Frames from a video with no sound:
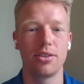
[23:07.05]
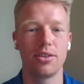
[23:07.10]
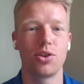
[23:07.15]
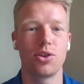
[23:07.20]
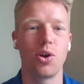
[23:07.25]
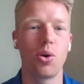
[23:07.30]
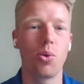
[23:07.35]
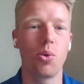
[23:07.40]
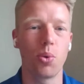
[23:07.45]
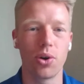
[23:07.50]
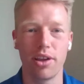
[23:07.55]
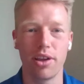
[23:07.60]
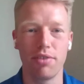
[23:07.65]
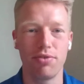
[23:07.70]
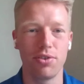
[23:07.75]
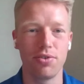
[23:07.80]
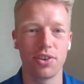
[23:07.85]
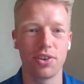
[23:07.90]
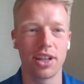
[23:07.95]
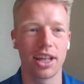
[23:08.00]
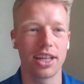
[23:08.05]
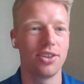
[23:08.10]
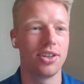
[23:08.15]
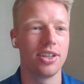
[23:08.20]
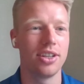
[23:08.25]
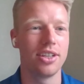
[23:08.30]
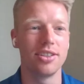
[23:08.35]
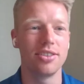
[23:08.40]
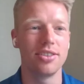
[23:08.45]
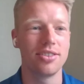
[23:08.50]
So don't worry if you feel like
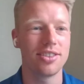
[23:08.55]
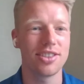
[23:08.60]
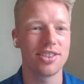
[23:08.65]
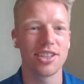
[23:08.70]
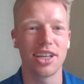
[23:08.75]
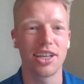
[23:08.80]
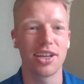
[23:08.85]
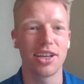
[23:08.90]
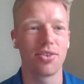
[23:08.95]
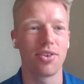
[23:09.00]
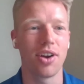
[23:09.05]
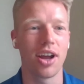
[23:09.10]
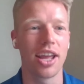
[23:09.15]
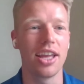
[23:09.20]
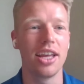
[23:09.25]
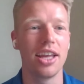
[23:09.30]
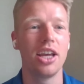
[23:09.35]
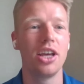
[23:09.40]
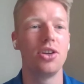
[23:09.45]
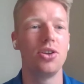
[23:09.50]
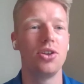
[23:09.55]
you didn't sync it right.